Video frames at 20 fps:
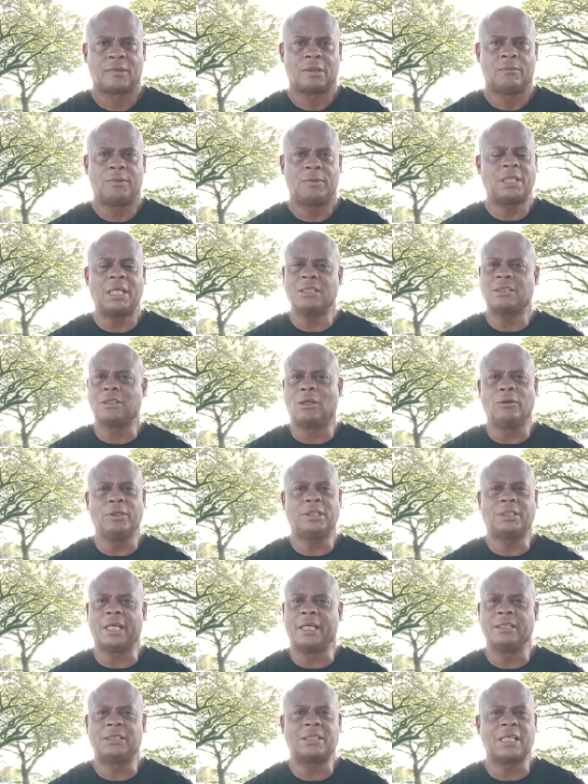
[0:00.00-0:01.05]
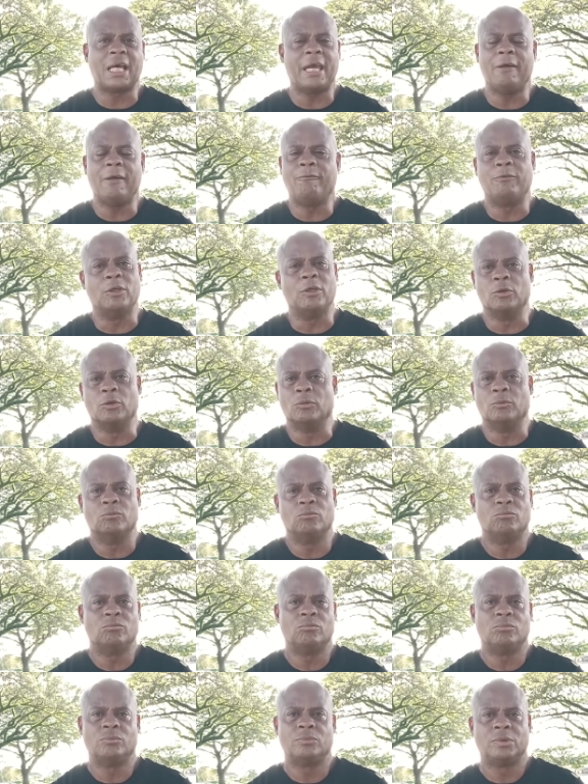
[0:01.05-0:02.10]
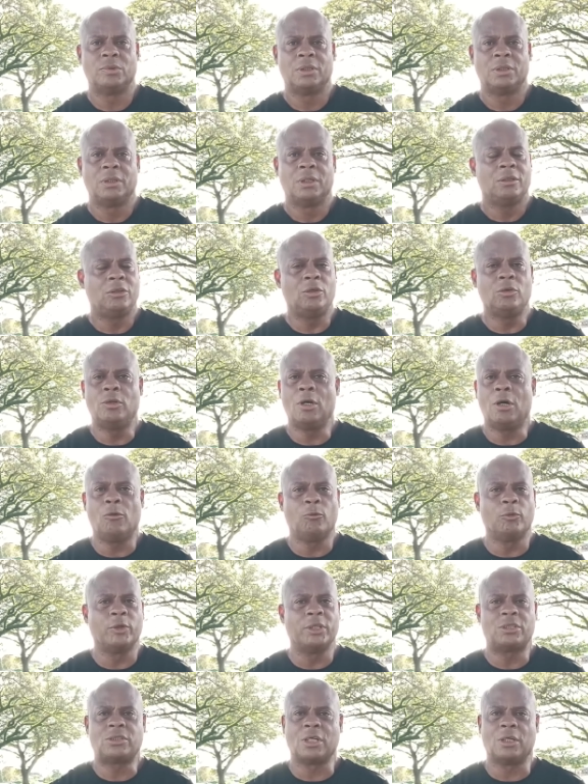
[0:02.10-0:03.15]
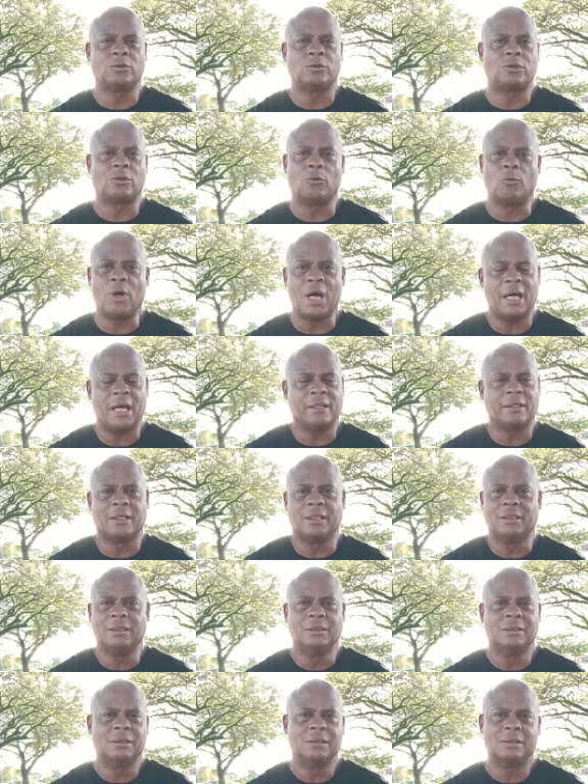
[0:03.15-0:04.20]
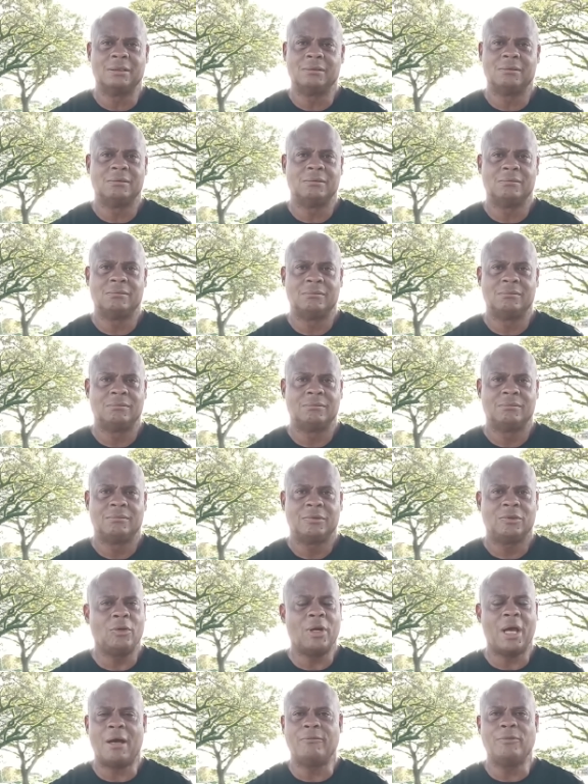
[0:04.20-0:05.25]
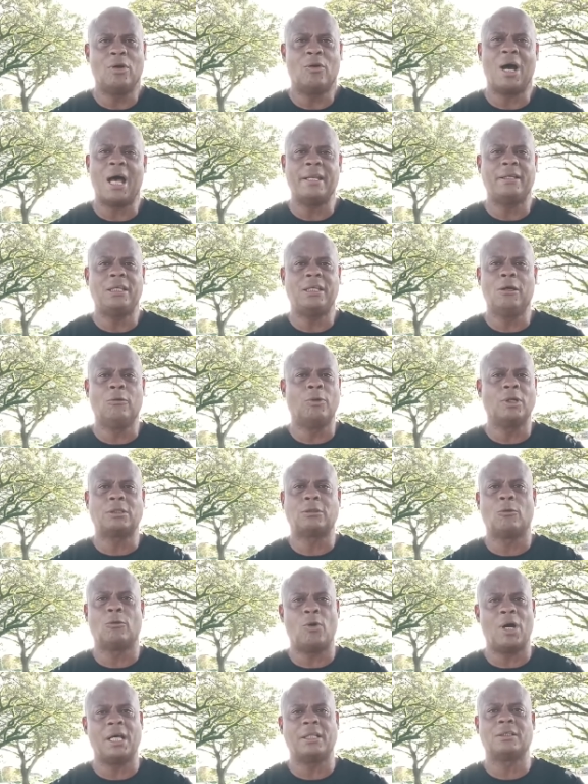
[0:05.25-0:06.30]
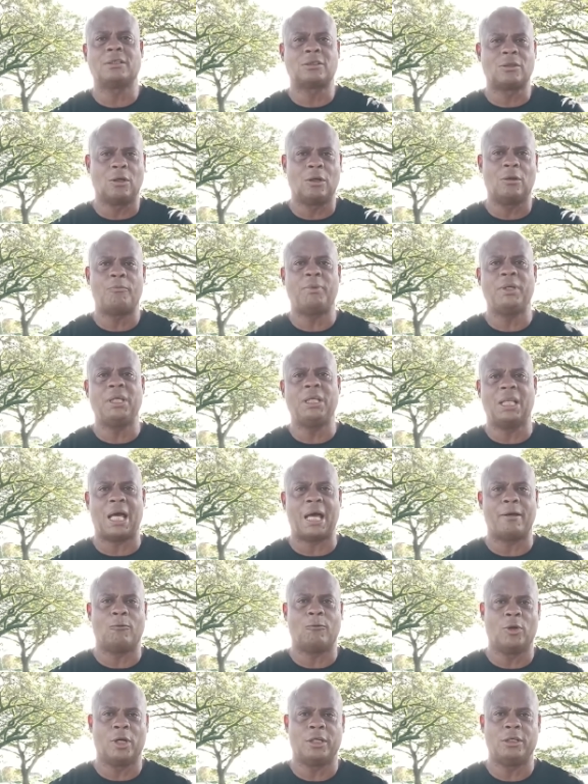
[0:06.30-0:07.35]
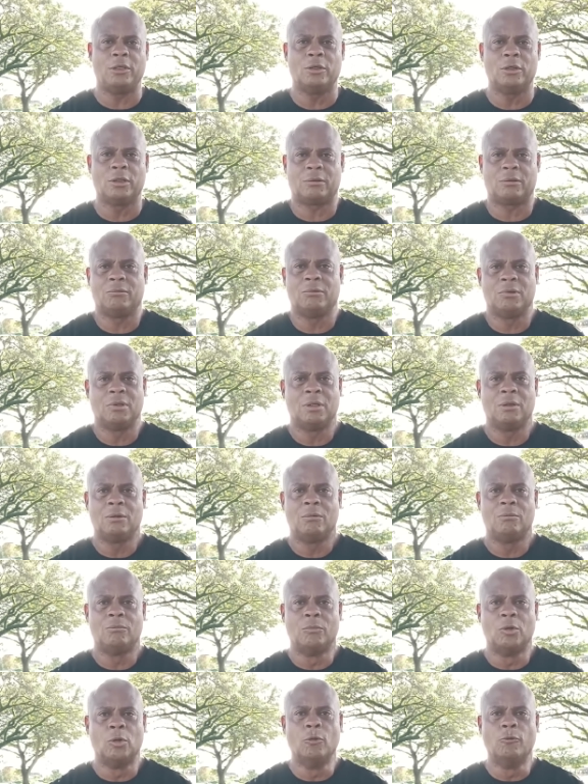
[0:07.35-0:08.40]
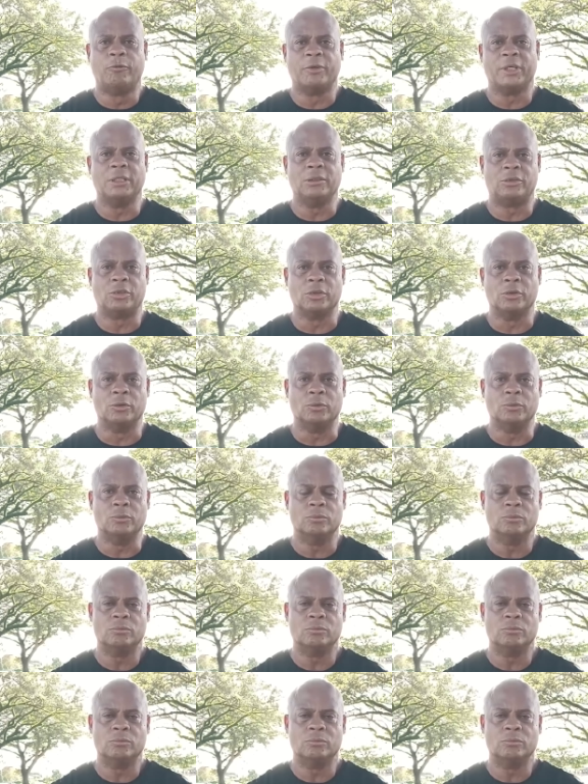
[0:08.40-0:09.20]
But that's the only thing save you. You don't research the weather. You have no idea what the weather's going to be like where you're moving to.